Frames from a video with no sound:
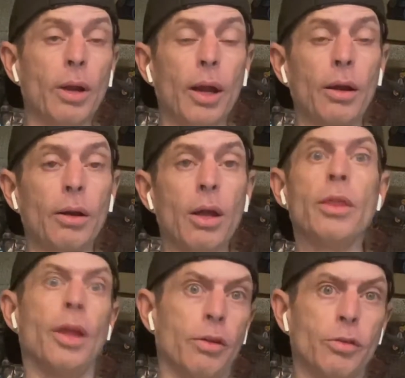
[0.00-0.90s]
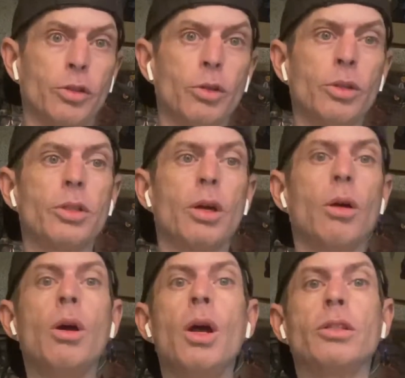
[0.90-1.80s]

Air, thank you for doing so,